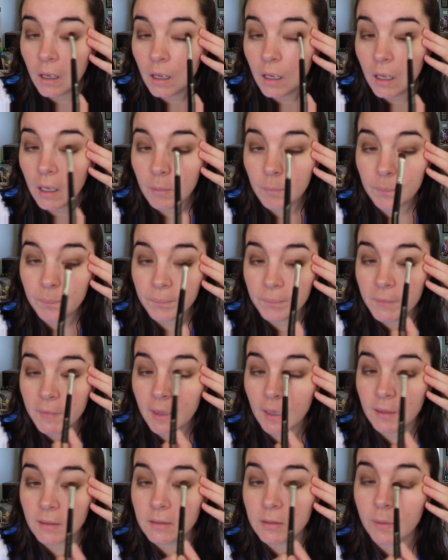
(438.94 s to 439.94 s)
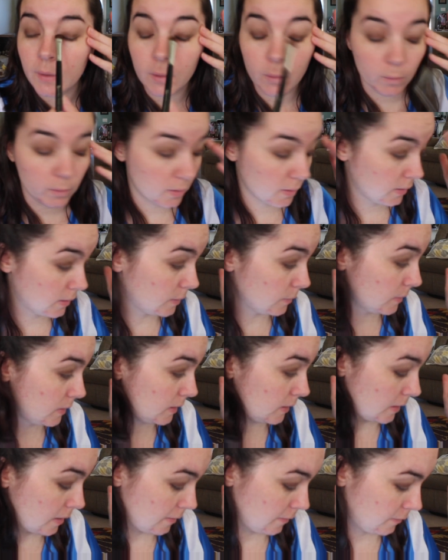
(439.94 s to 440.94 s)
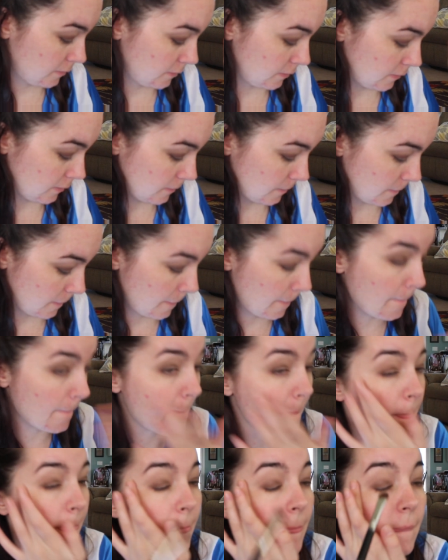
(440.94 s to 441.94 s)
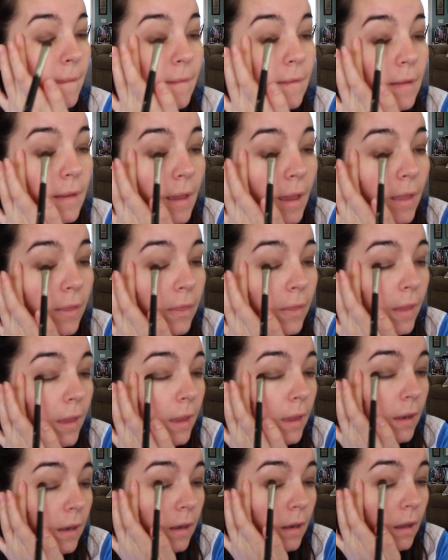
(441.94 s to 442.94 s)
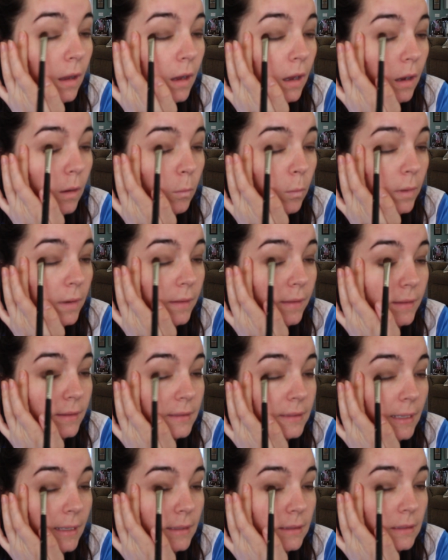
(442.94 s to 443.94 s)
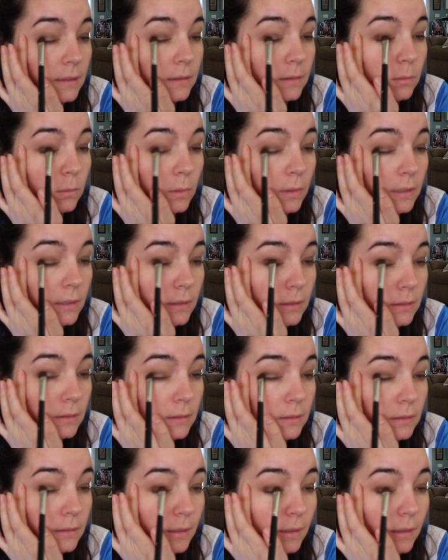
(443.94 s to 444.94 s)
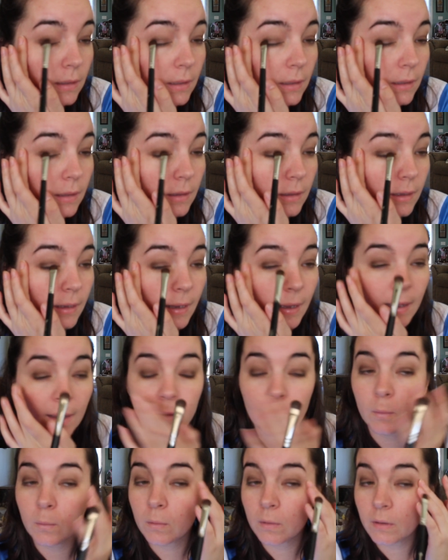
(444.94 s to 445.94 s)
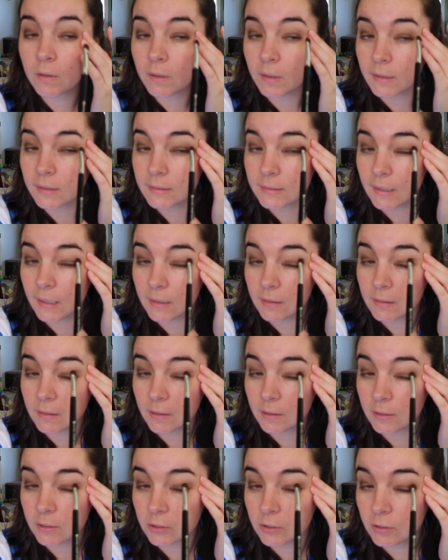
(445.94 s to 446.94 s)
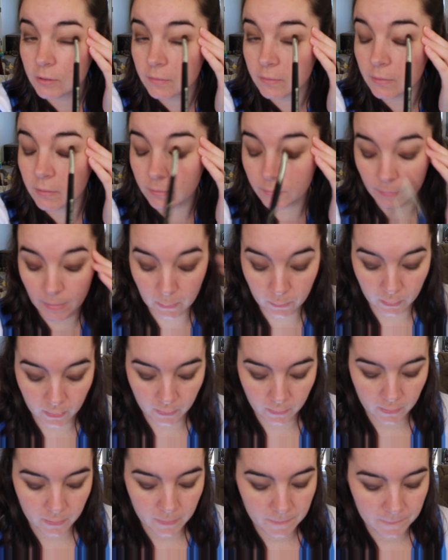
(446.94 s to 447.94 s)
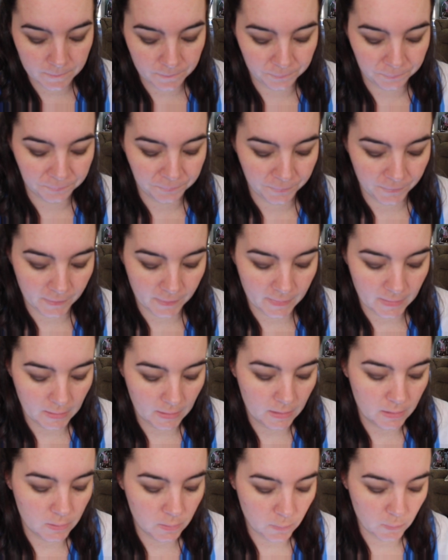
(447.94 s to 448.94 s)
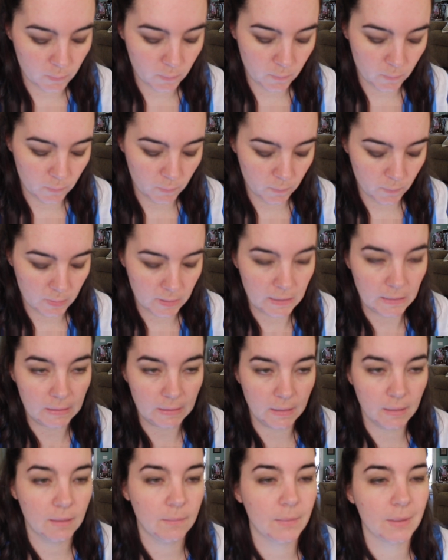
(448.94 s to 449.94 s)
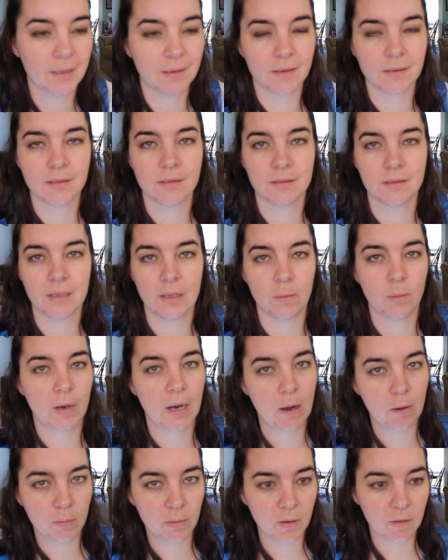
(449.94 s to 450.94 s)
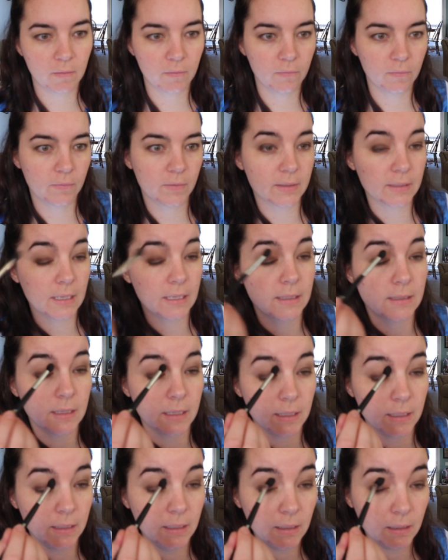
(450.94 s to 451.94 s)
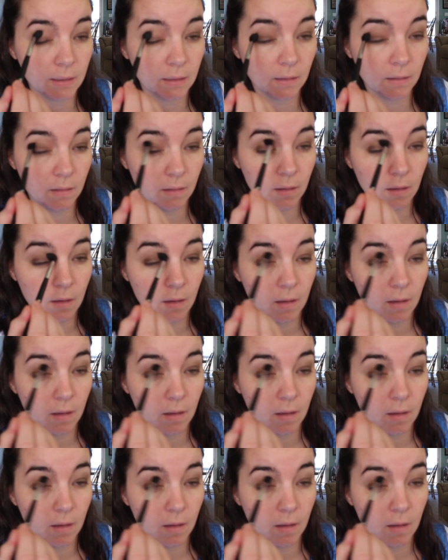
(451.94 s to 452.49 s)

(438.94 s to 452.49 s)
Um, yeah, so I ordered some stuff and then uh, one of the sizes was I ordered a size larger for my brother than I knew he needed because they were out of the size that he needed.